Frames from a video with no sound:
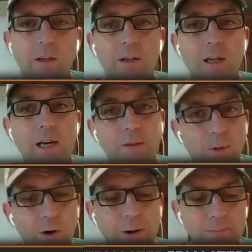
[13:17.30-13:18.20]
You get the
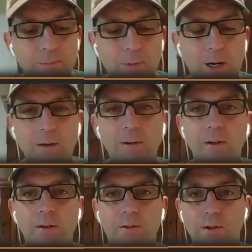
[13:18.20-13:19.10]
point, right?
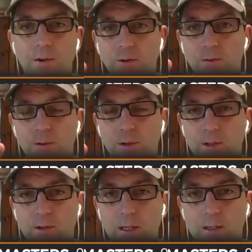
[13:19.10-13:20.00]
So
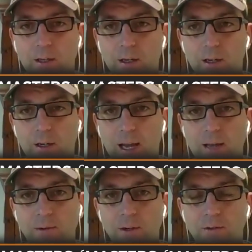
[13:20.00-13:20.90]
unique
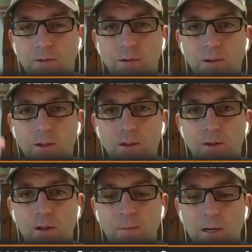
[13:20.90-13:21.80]
address,
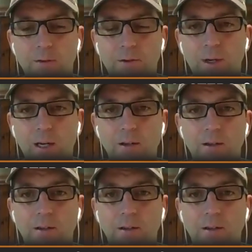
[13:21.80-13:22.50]
nobody else around.